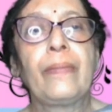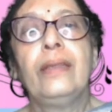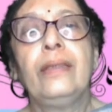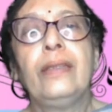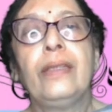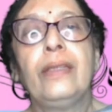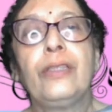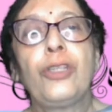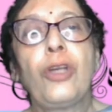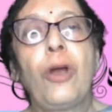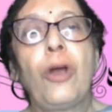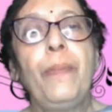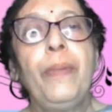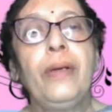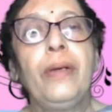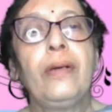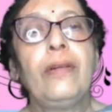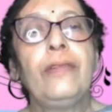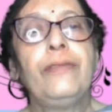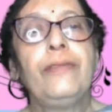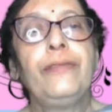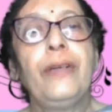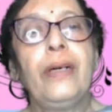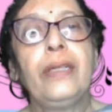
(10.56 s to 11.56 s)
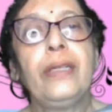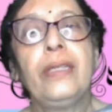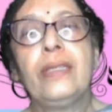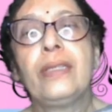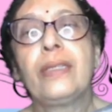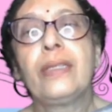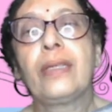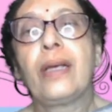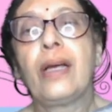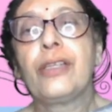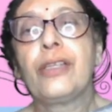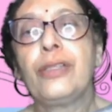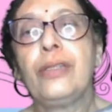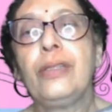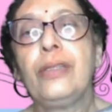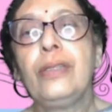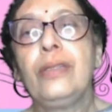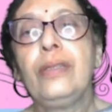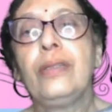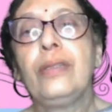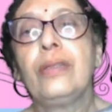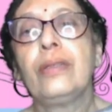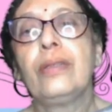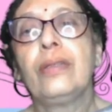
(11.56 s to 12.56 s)
The topic of our
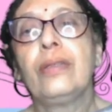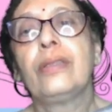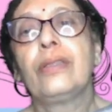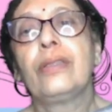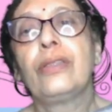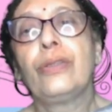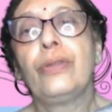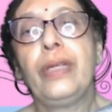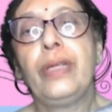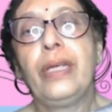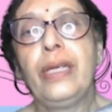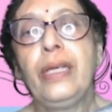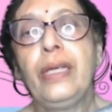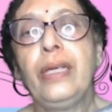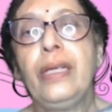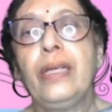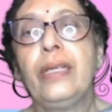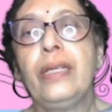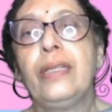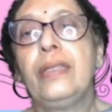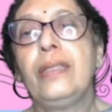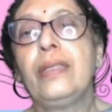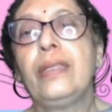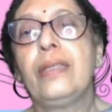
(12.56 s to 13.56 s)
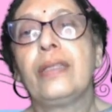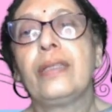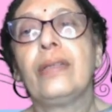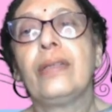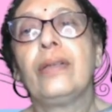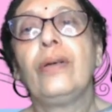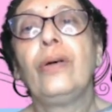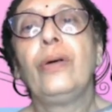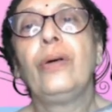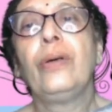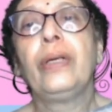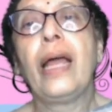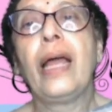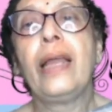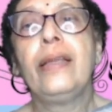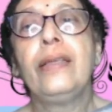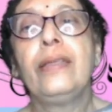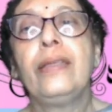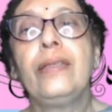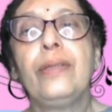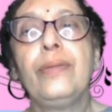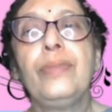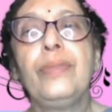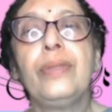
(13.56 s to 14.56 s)
discussion today is
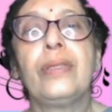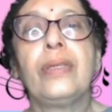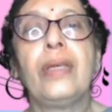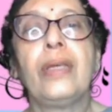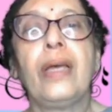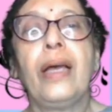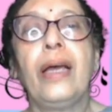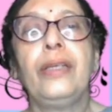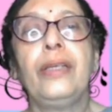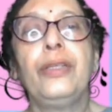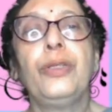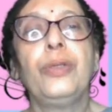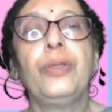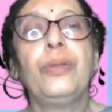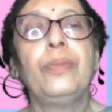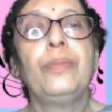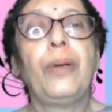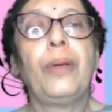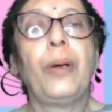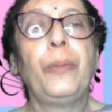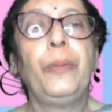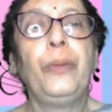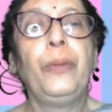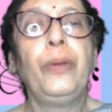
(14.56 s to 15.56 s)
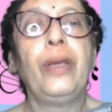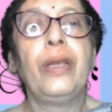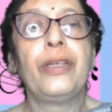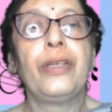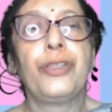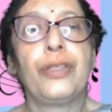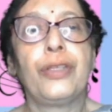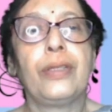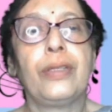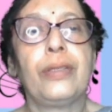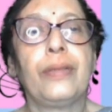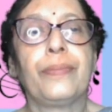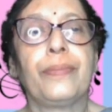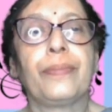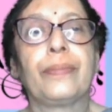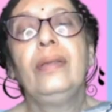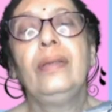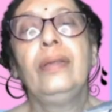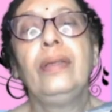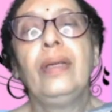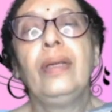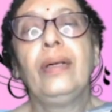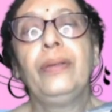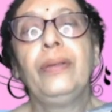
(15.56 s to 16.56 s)
organisms and population.
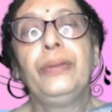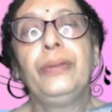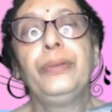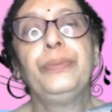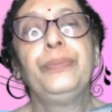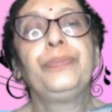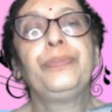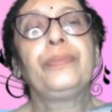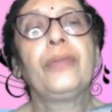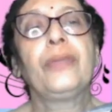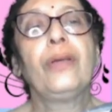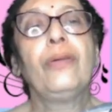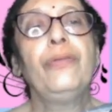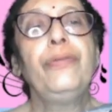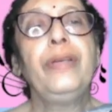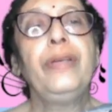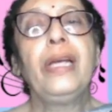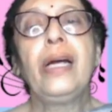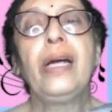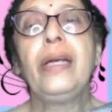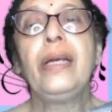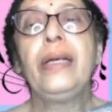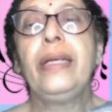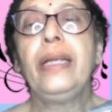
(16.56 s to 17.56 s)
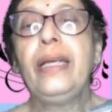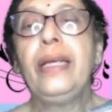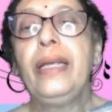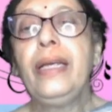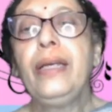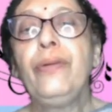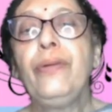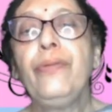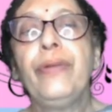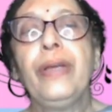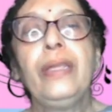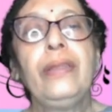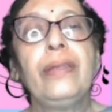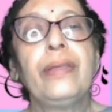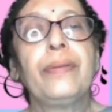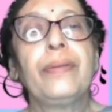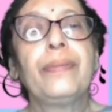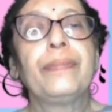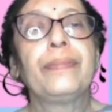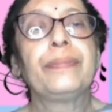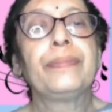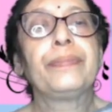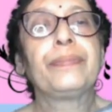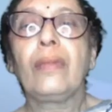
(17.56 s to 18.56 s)
Now, we are dealing with
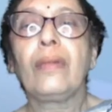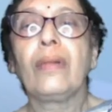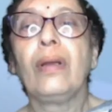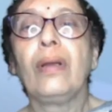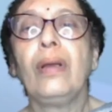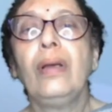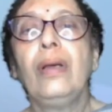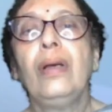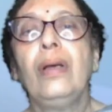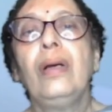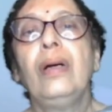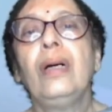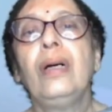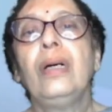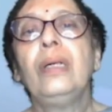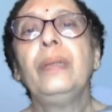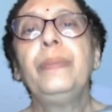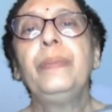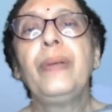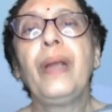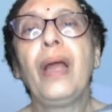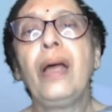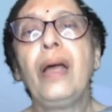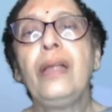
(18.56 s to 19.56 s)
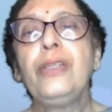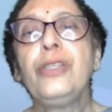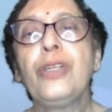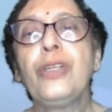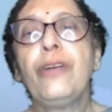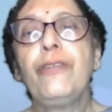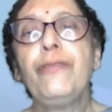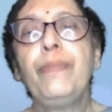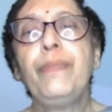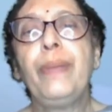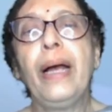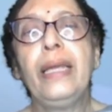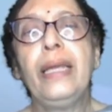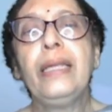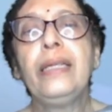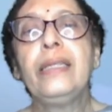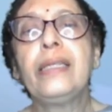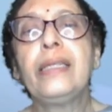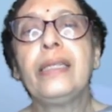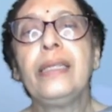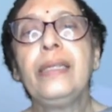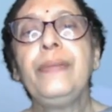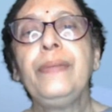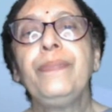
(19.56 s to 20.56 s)
a branch of
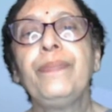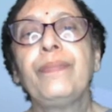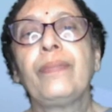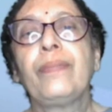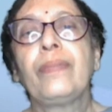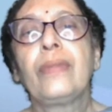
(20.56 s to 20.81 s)
biology